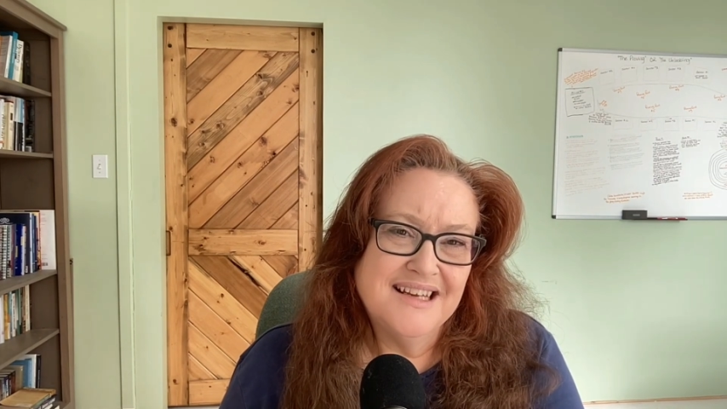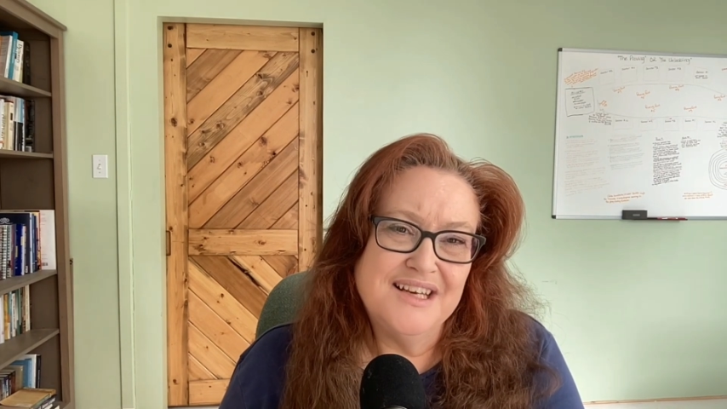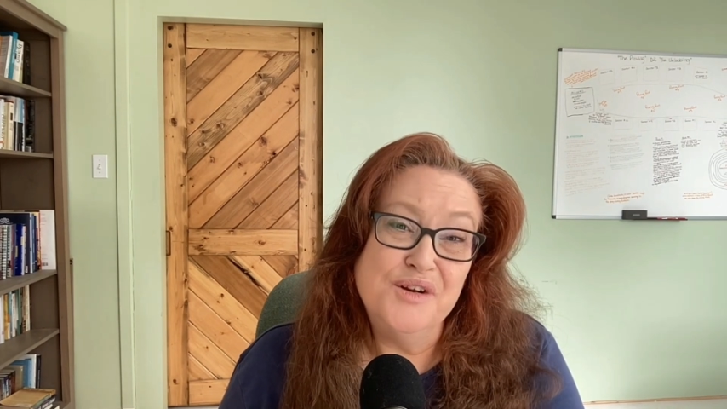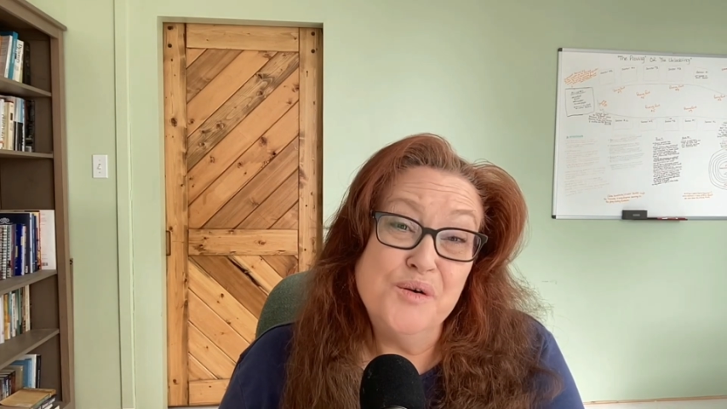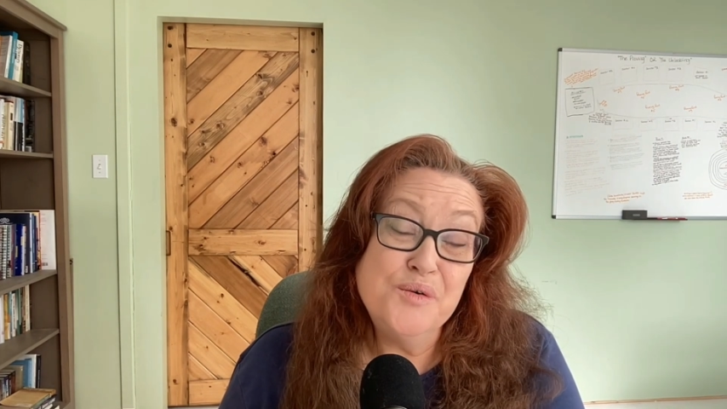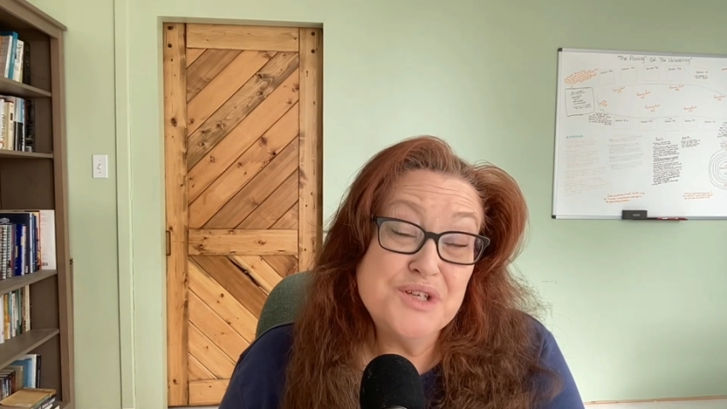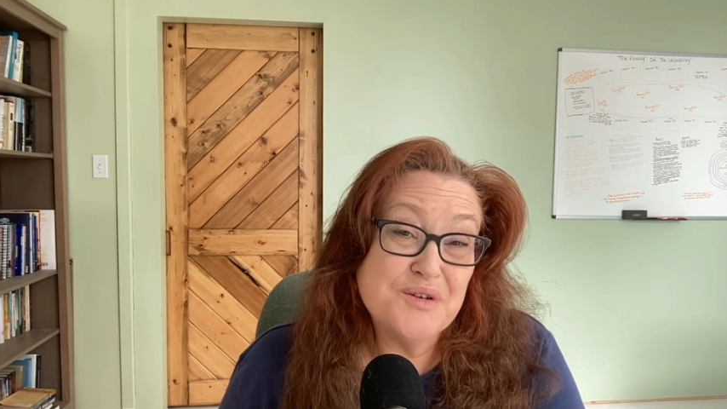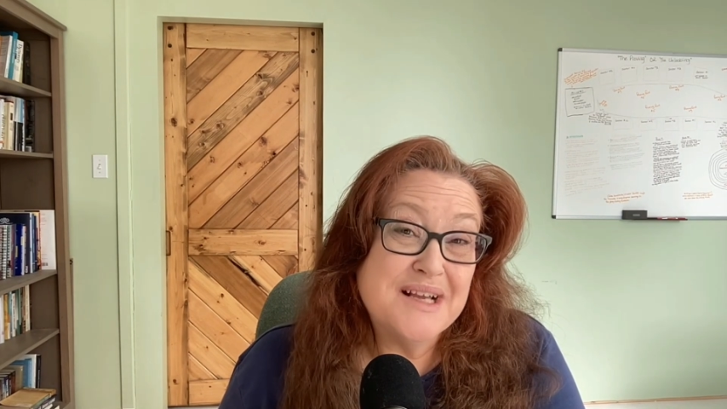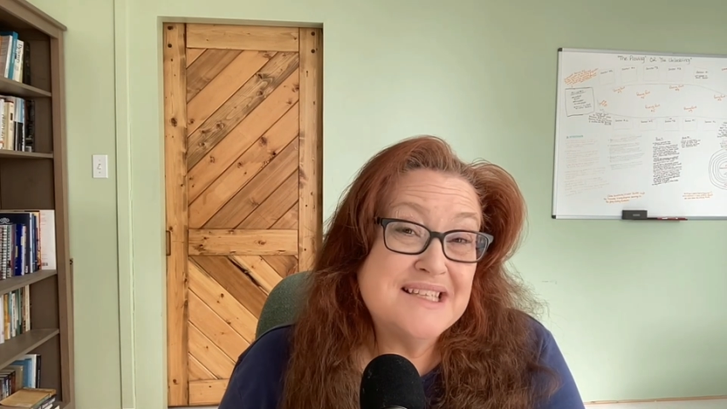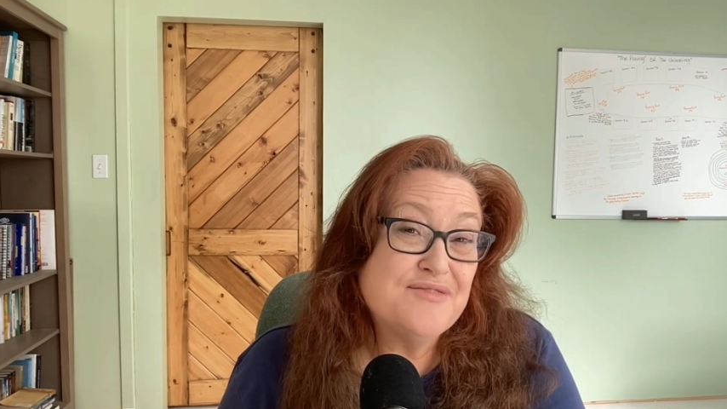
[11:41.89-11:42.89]
no
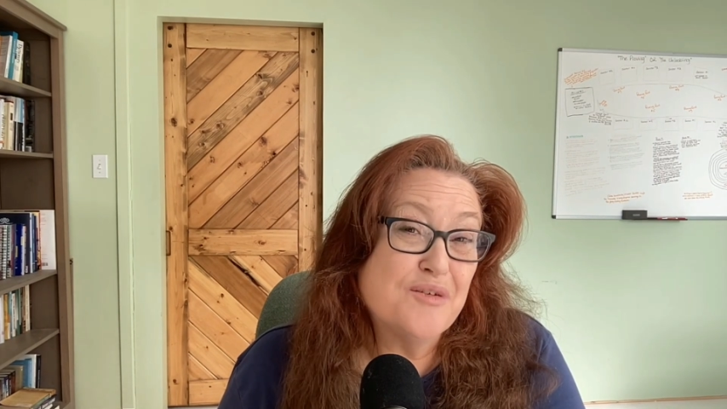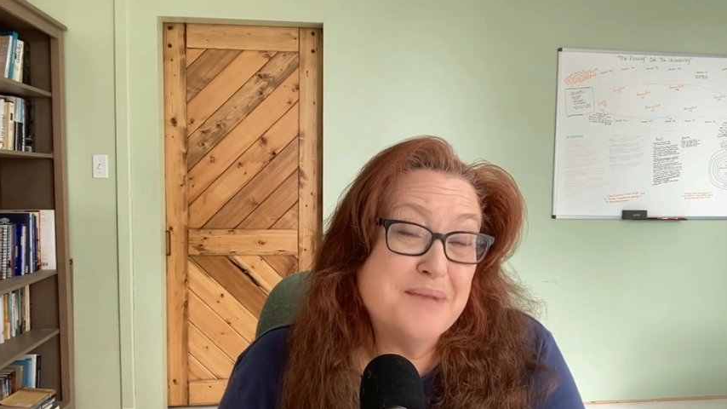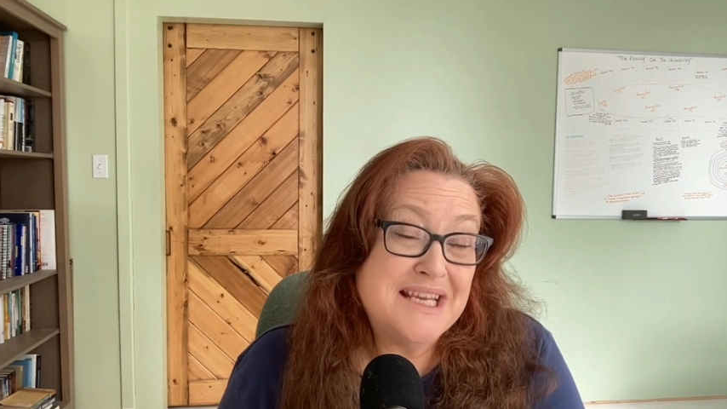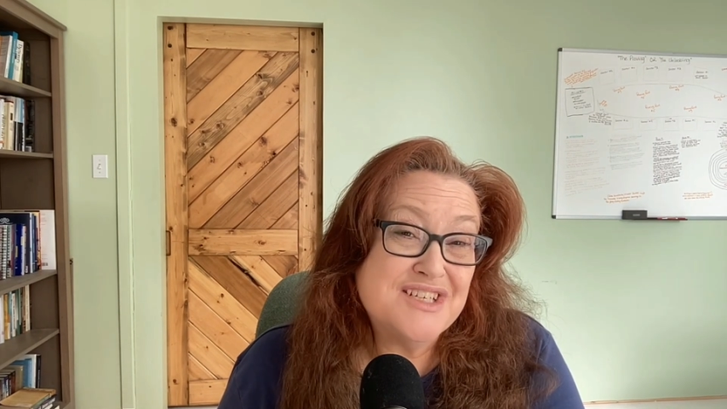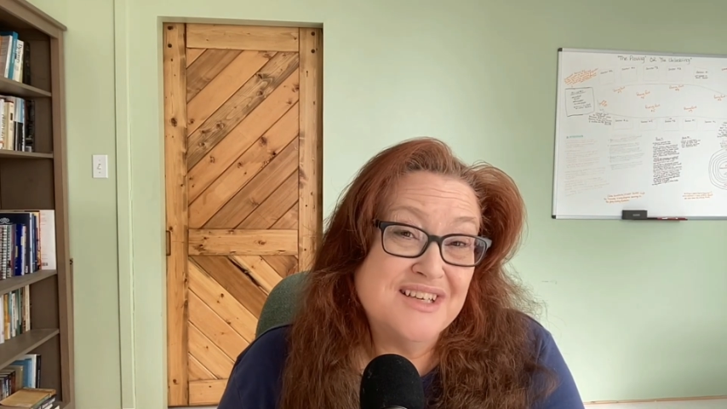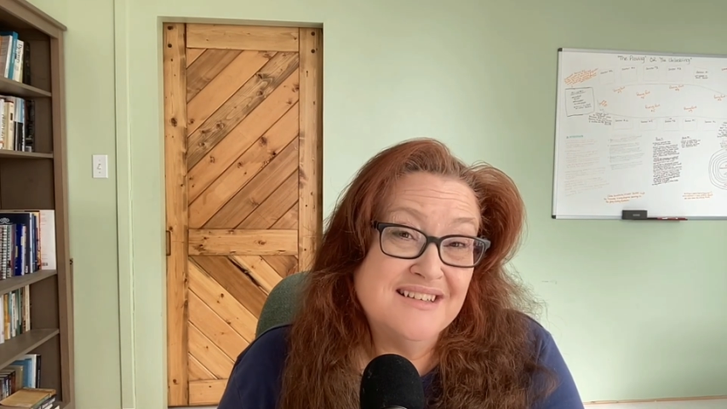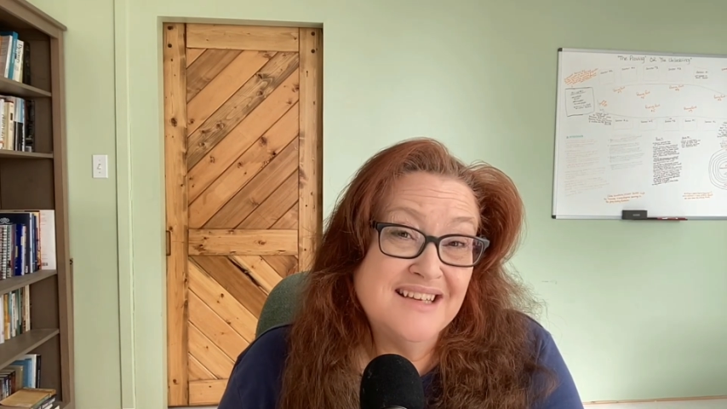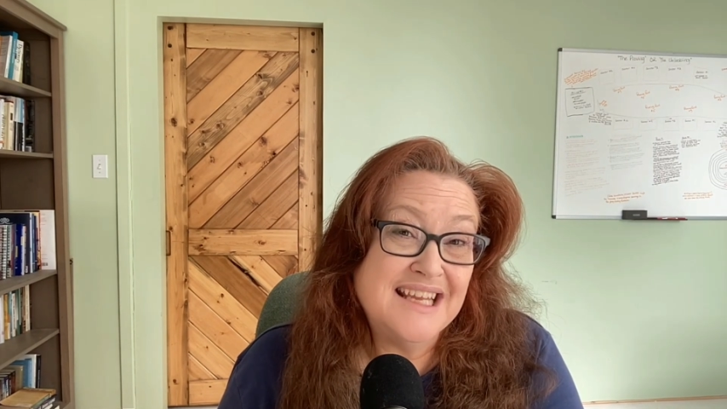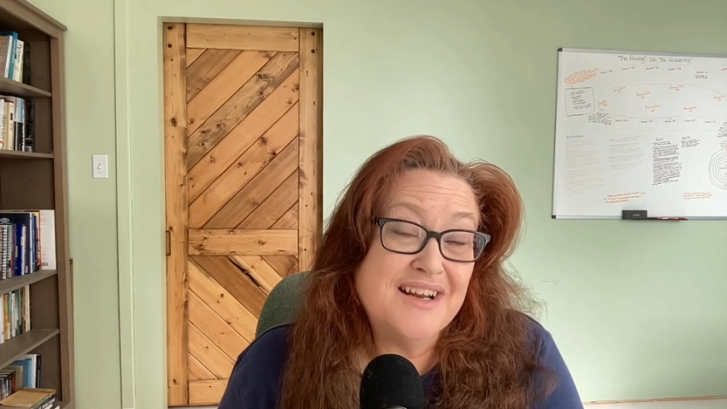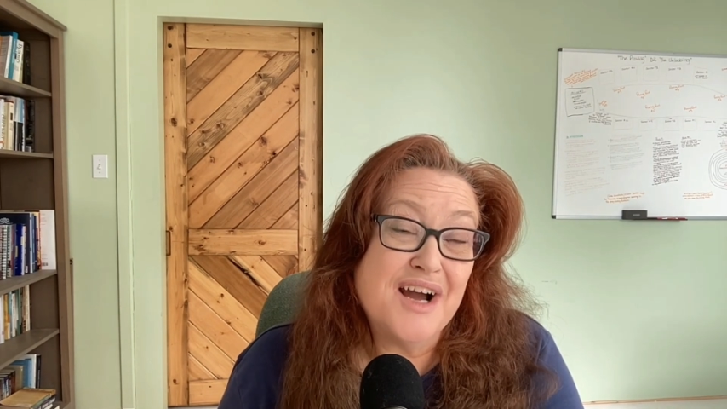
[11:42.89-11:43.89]
transformation
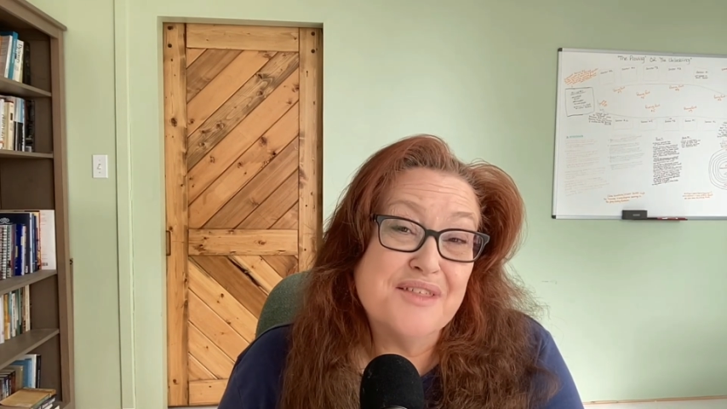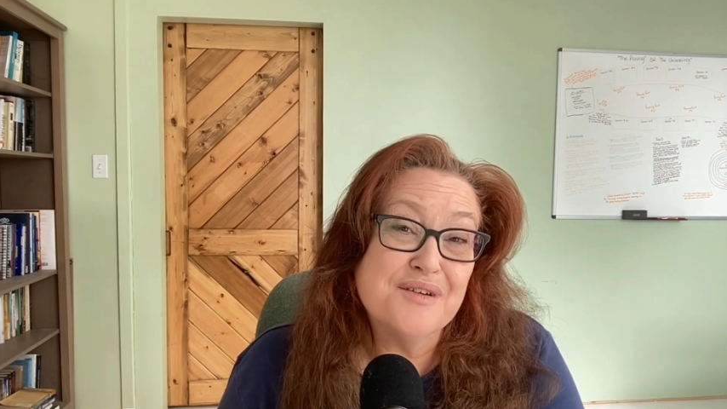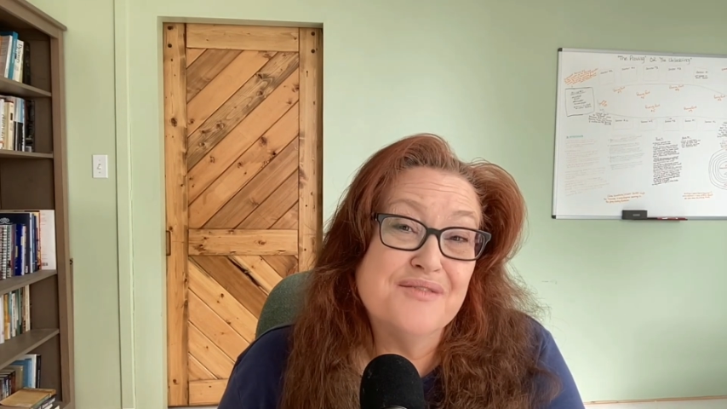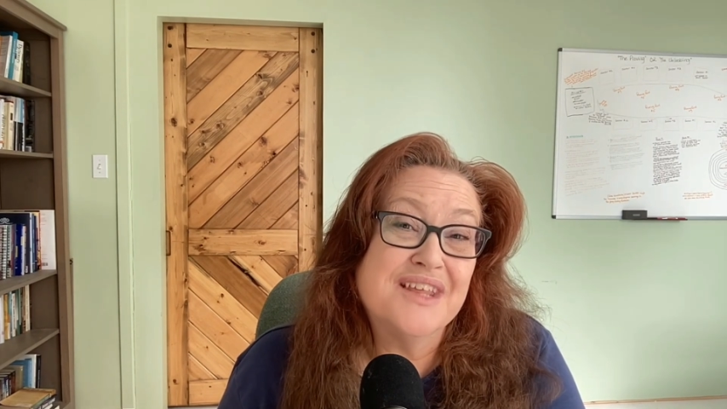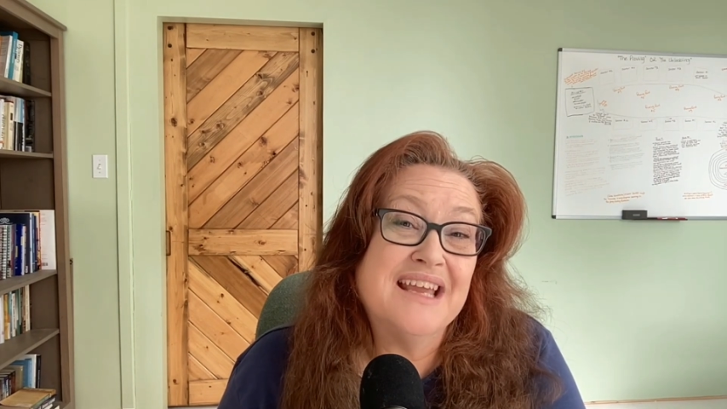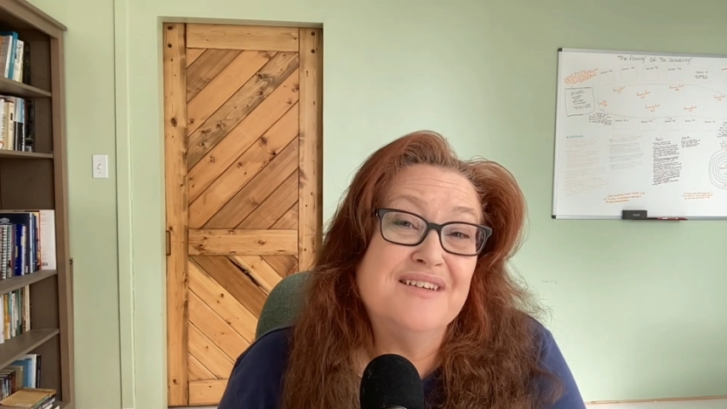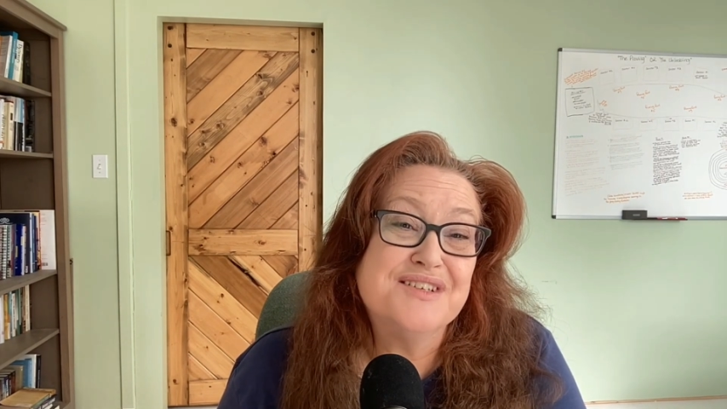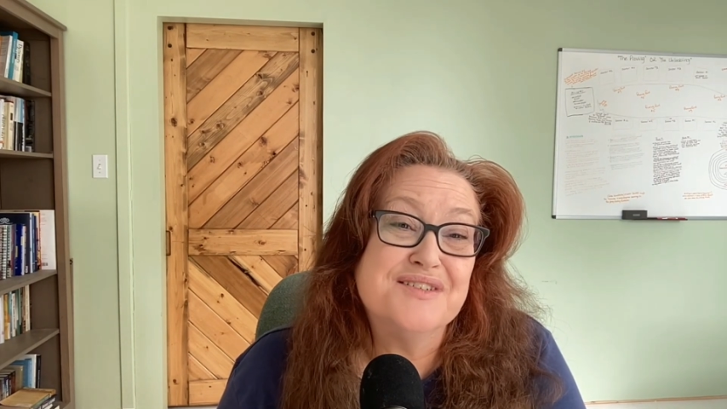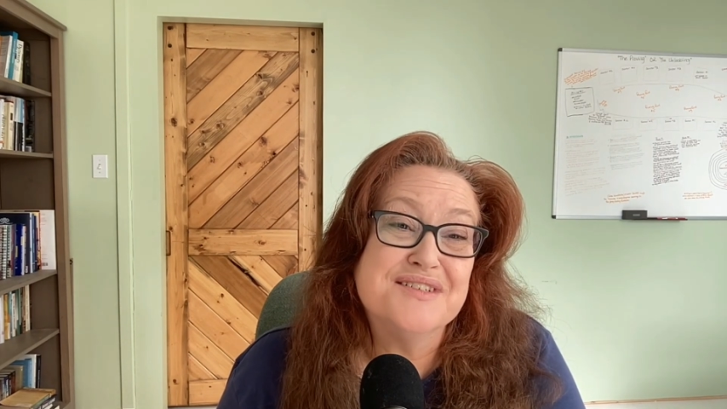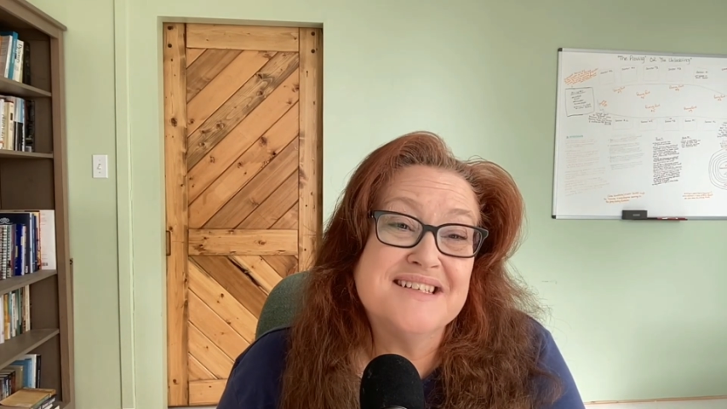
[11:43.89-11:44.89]
in either of the
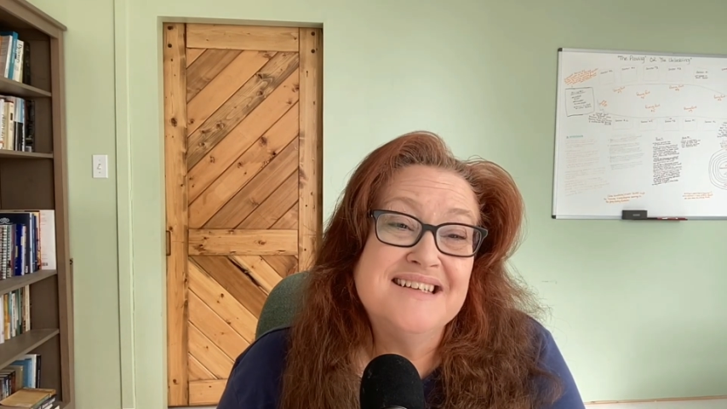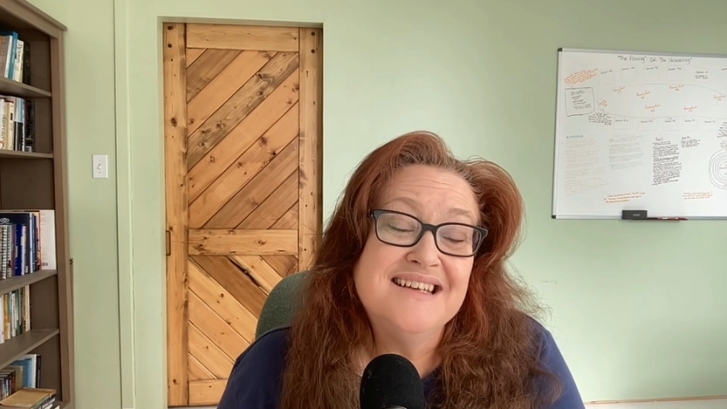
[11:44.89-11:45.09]
characters.